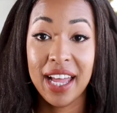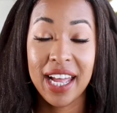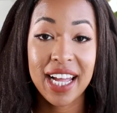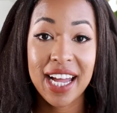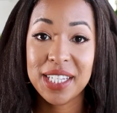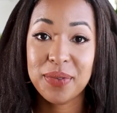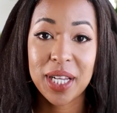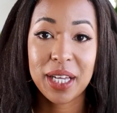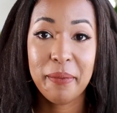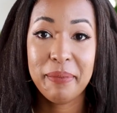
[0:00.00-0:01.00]
Hey guys,
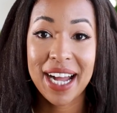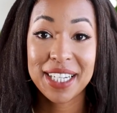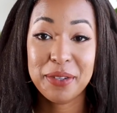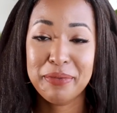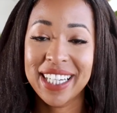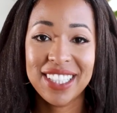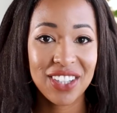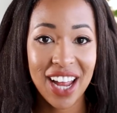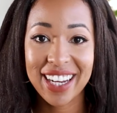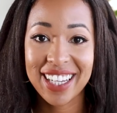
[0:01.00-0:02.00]
welcome back to my
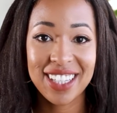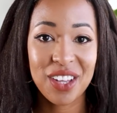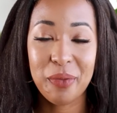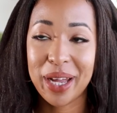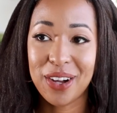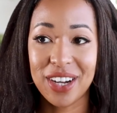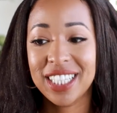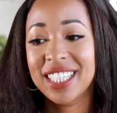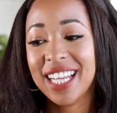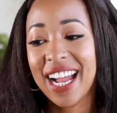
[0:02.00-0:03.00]
channel. Oh my
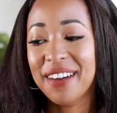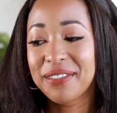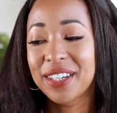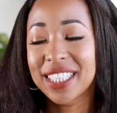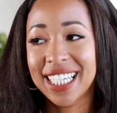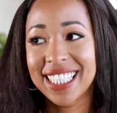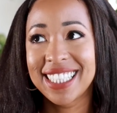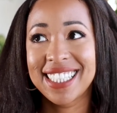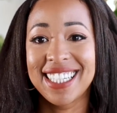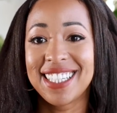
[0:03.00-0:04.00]
gosh, I have not done
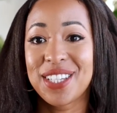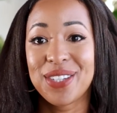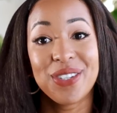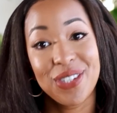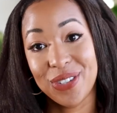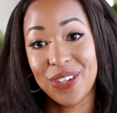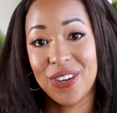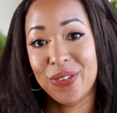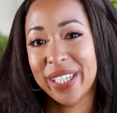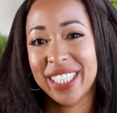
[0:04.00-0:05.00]
this in so
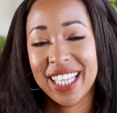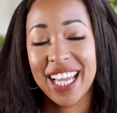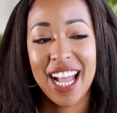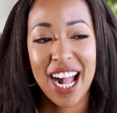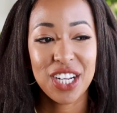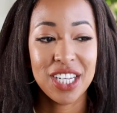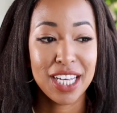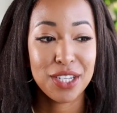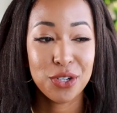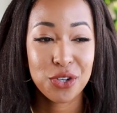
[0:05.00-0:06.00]
long. Well, actually
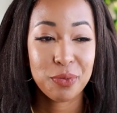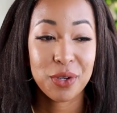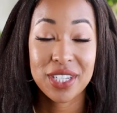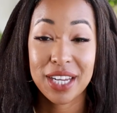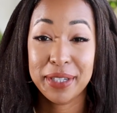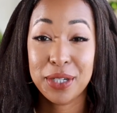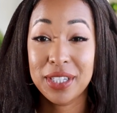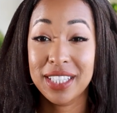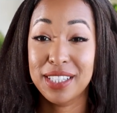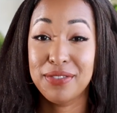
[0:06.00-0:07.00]
that's not true because I
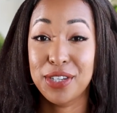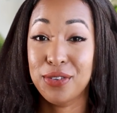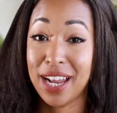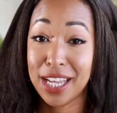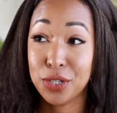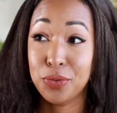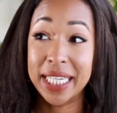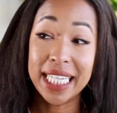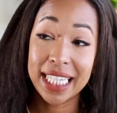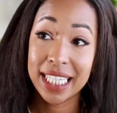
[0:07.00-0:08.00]
recorded this video last
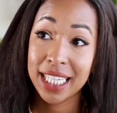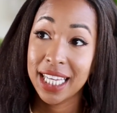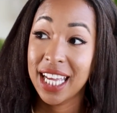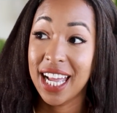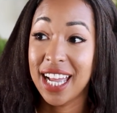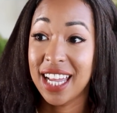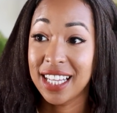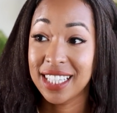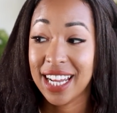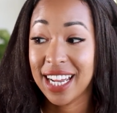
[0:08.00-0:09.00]
week
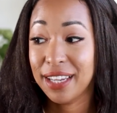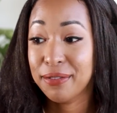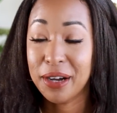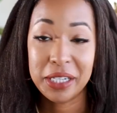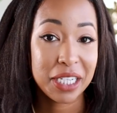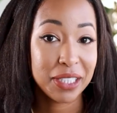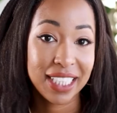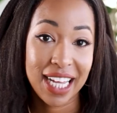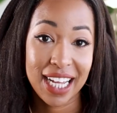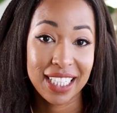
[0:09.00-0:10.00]
and I found out
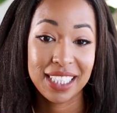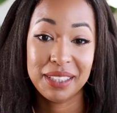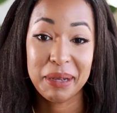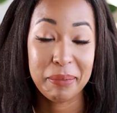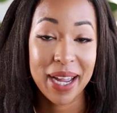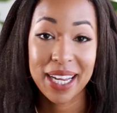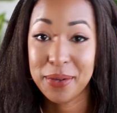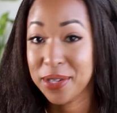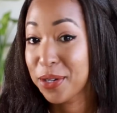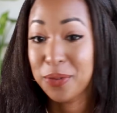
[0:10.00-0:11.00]
that my mic
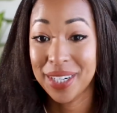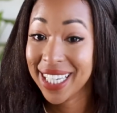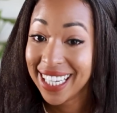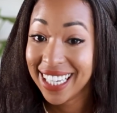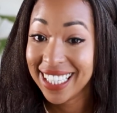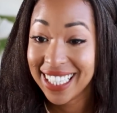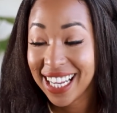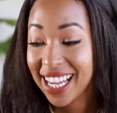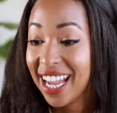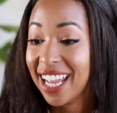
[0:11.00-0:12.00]
was not working,
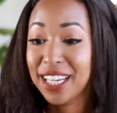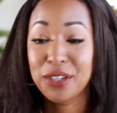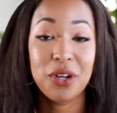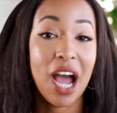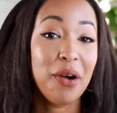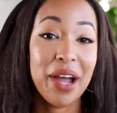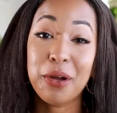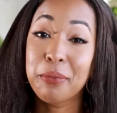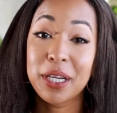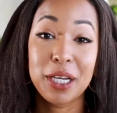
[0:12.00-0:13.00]
and I don't know how I
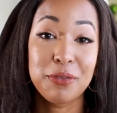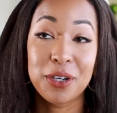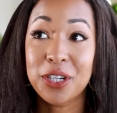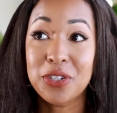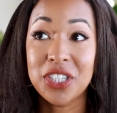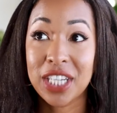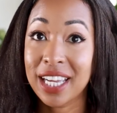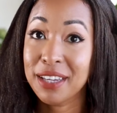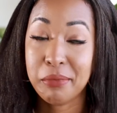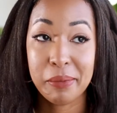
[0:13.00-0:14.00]
completely forgot to
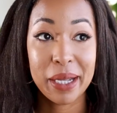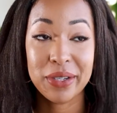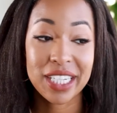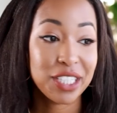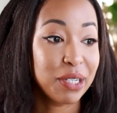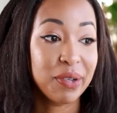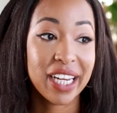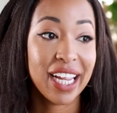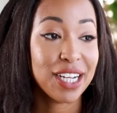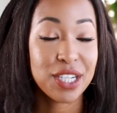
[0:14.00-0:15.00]
check if my mic was actually
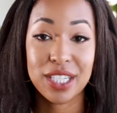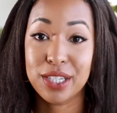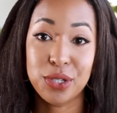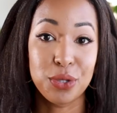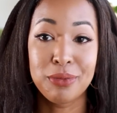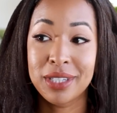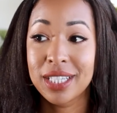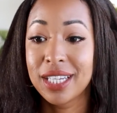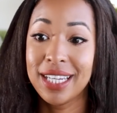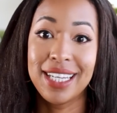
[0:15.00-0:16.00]
working. I just
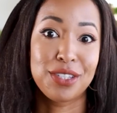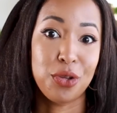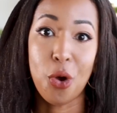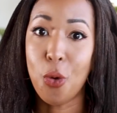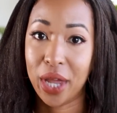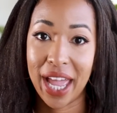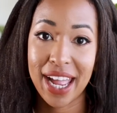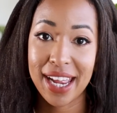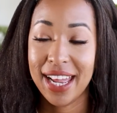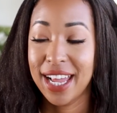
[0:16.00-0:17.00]
assumed it's
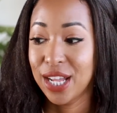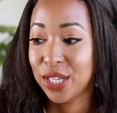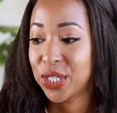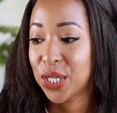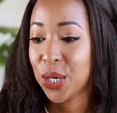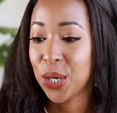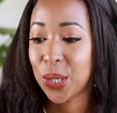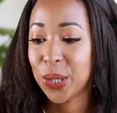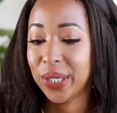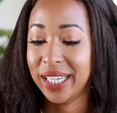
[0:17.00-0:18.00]
okay.
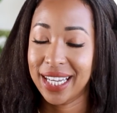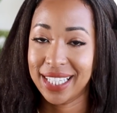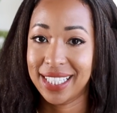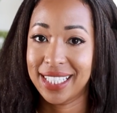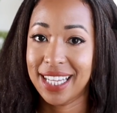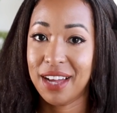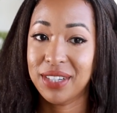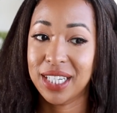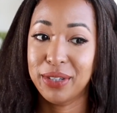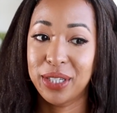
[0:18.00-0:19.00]
So yes,
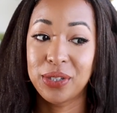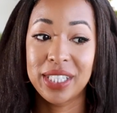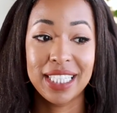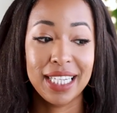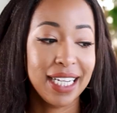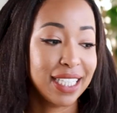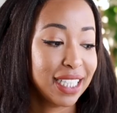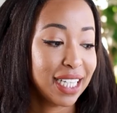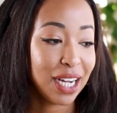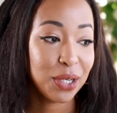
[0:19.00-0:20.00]
after recording like
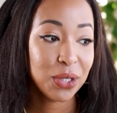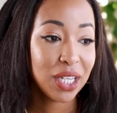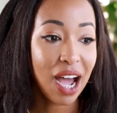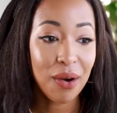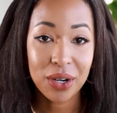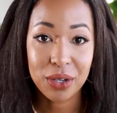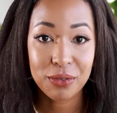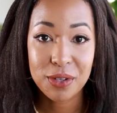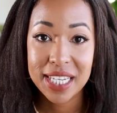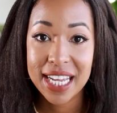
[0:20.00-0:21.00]
a whole hour
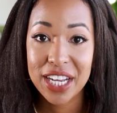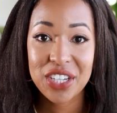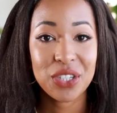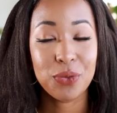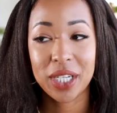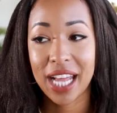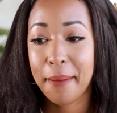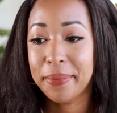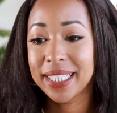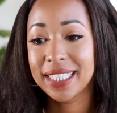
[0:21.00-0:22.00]
of footage, what
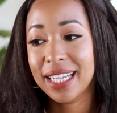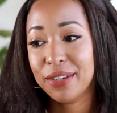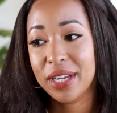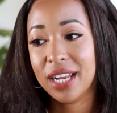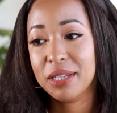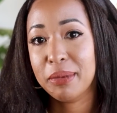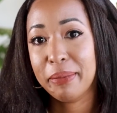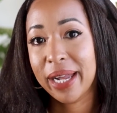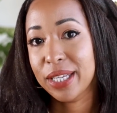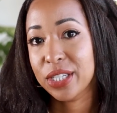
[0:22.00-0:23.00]
happened? I realized my
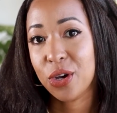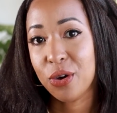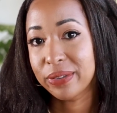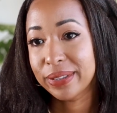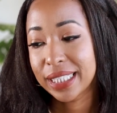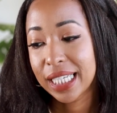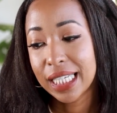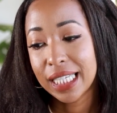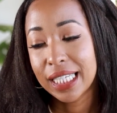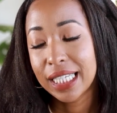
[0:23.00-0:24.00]
mic is off.
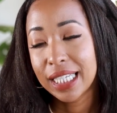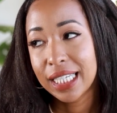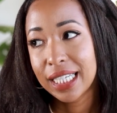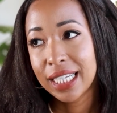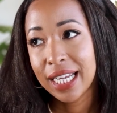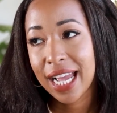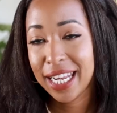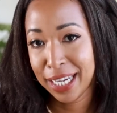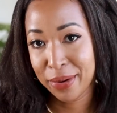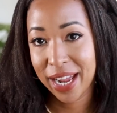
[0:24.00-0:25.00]

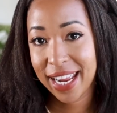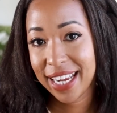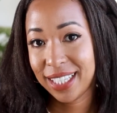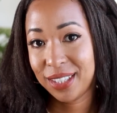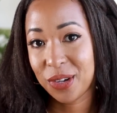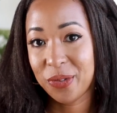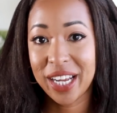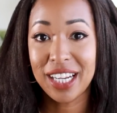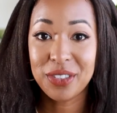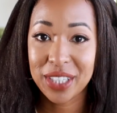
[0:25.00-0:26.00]
Anyway, so
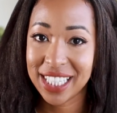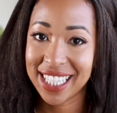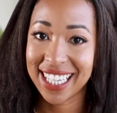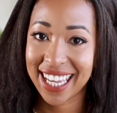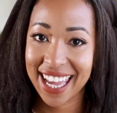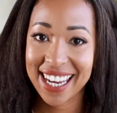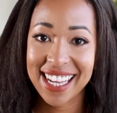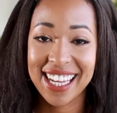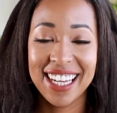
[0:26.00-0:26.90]
we are doing this again.